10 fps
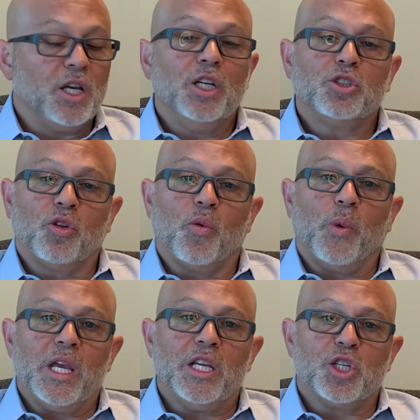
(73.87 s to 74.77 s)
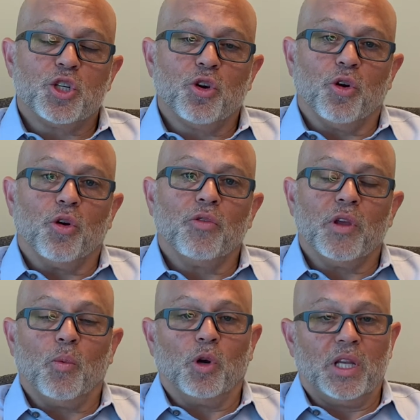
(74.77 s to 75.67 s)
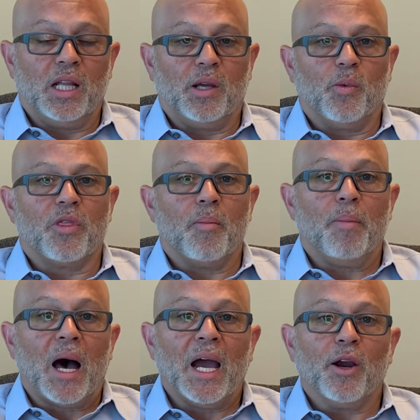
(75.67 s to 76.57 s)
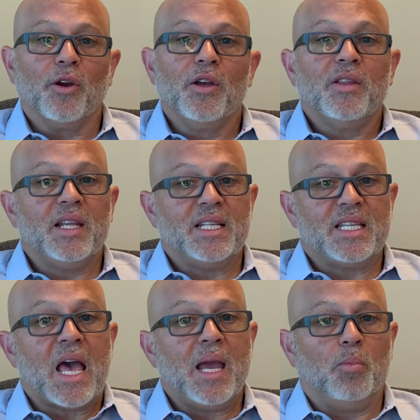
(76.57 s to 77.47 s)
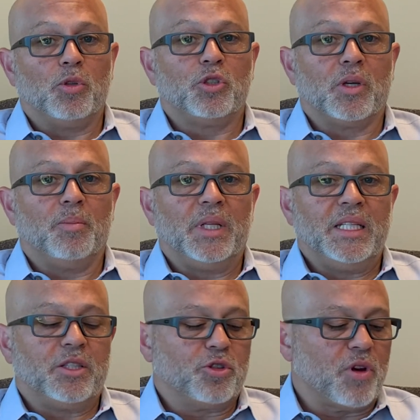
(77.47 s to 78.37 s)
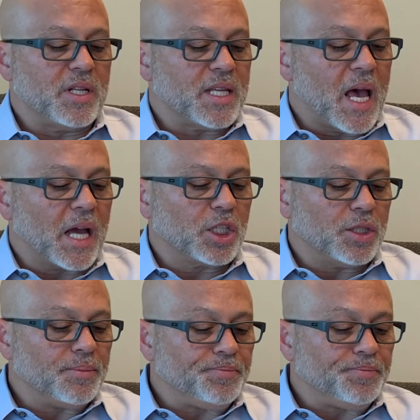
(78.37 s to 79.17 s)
so that we ensure that we're dealing with a buyer that is able to complete the transaction.